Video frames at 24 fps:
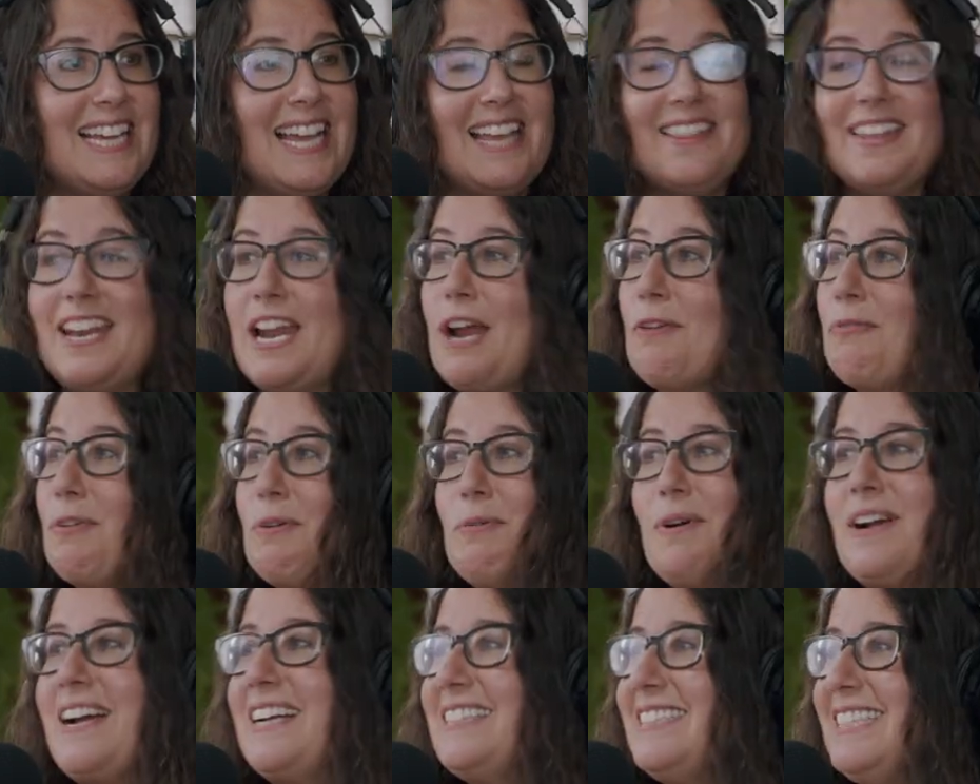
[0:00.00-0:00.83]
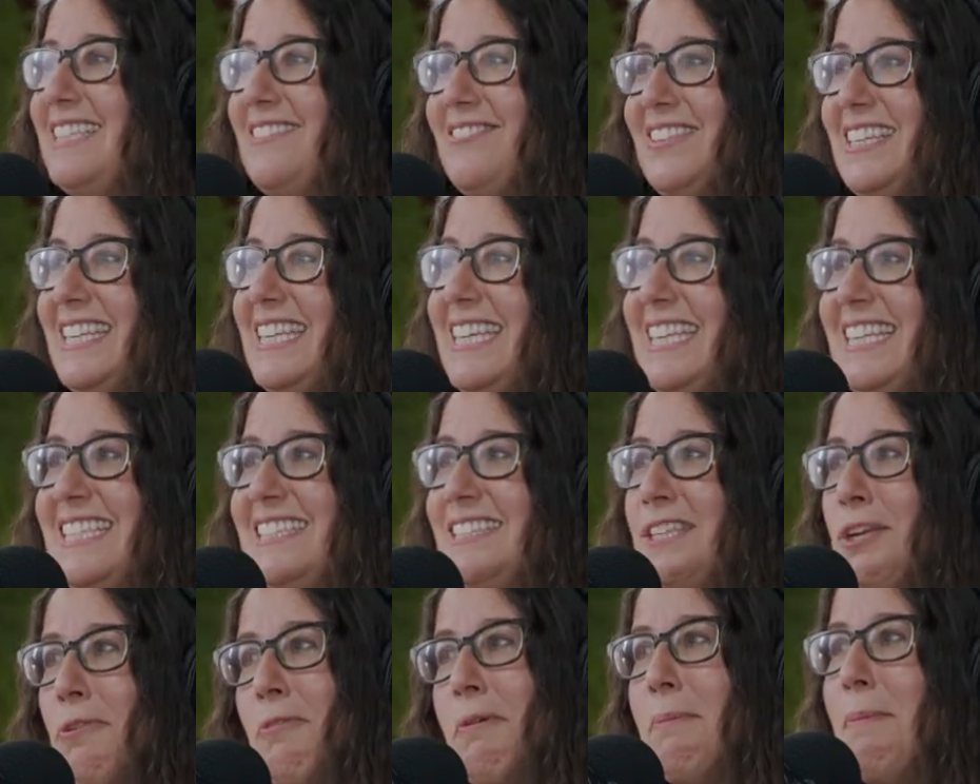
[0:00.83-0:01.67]
and then everyone got
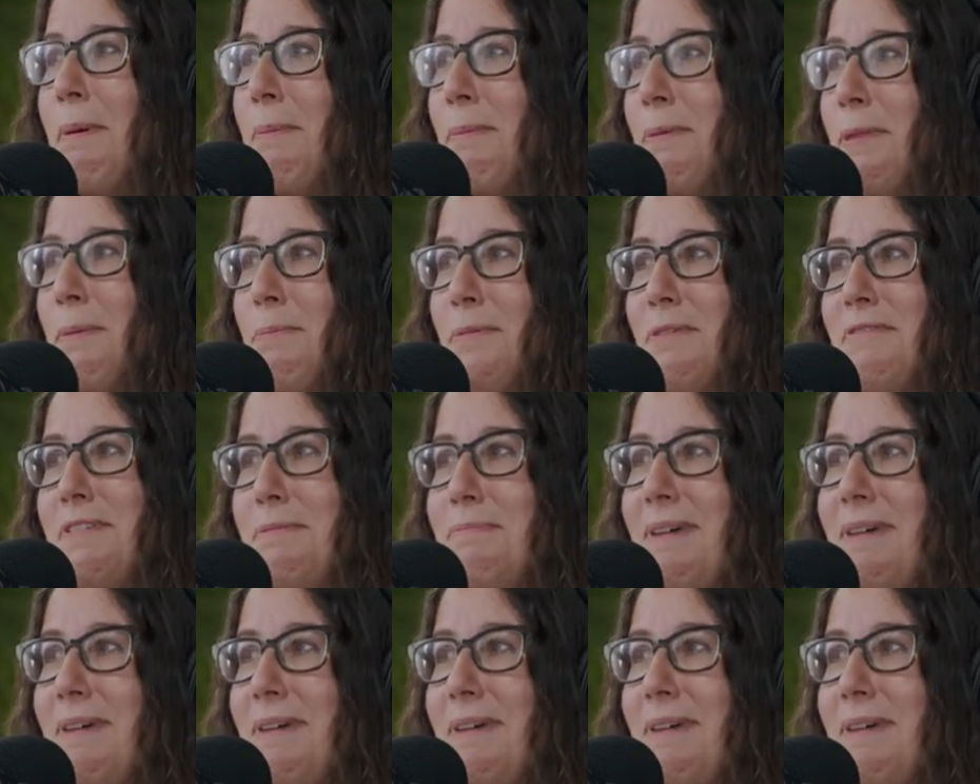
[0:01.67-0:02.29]
dvds to remember the movie